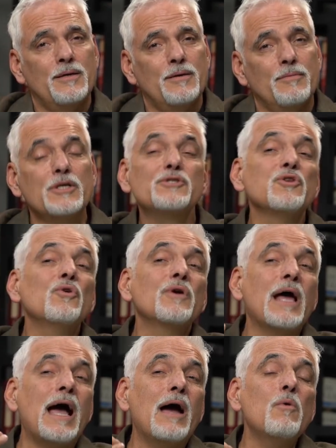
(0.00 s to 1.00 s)
Because Lord,
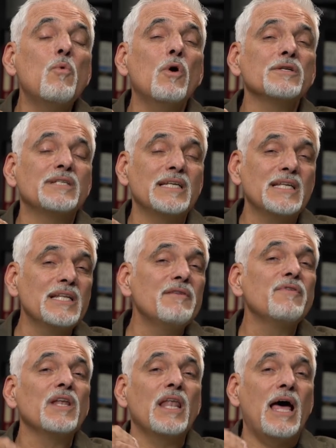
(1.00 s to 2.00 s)
I want to
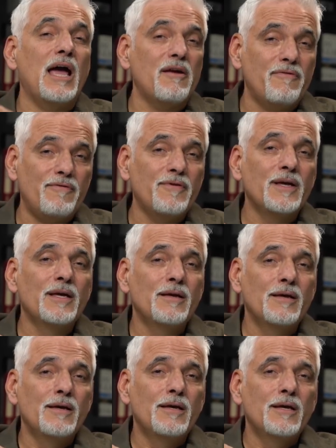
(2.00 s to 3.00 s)
live a life
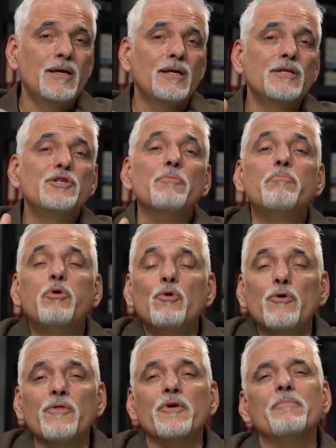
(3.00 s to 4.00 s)
to
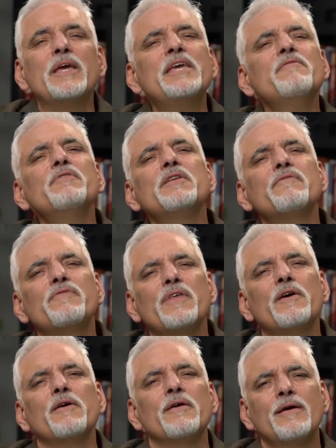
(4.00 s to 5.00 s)
pull them even if
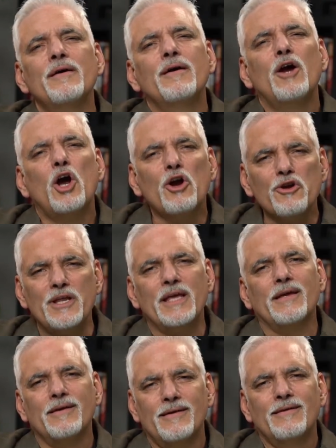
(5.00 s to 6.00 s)
they're
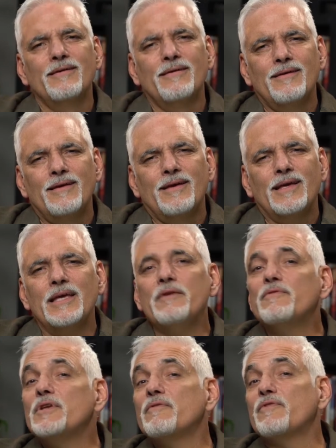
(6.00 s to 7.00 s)
hurting,
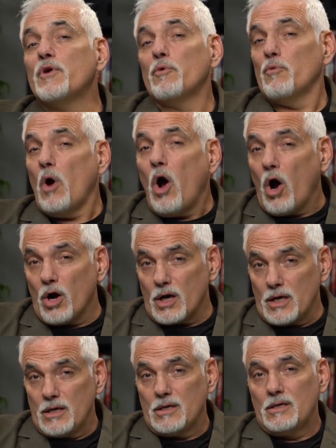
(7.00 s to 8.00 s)
even if they're wrong.
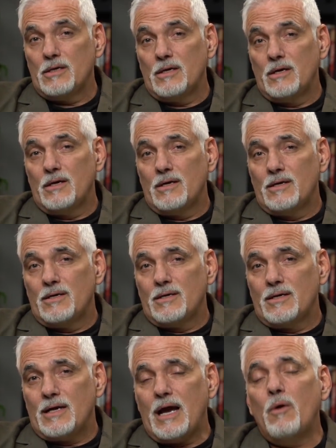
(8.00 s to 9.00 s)

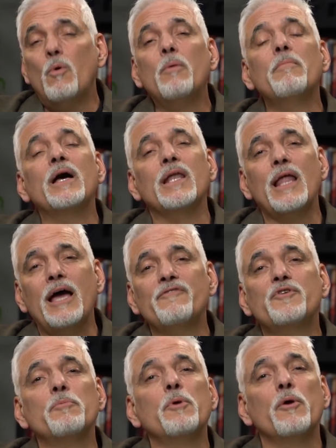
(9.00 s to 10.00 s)
I want my life
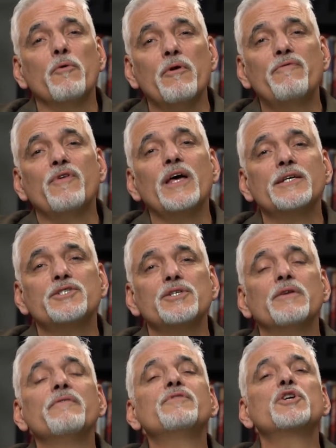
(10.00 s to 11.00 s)
to be a
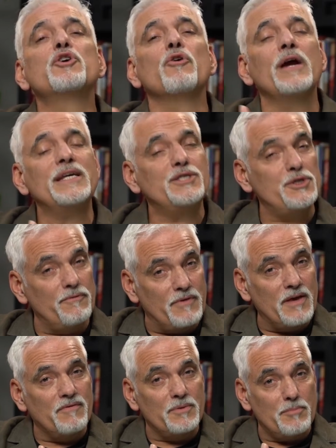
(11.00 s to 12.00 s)
reflection of the grace you've
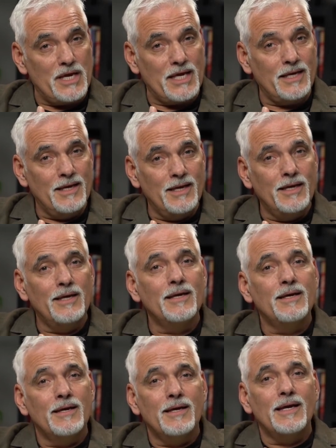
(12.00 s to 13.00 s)
given me.
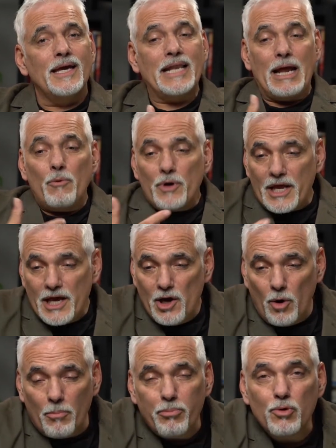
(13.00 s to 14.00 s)
And I want to
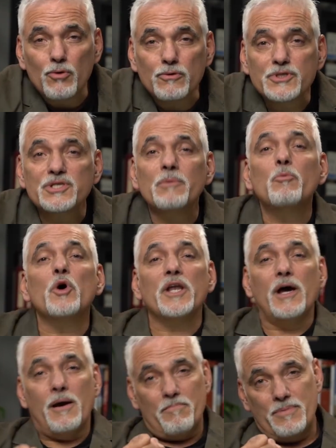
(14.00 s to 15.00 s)
help pull someone
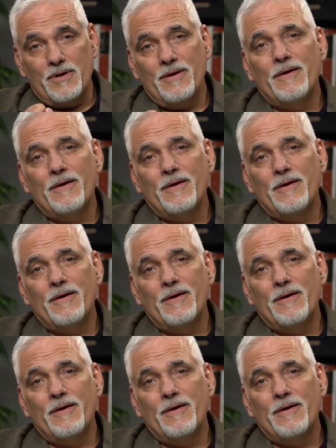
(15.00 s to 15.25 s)
up.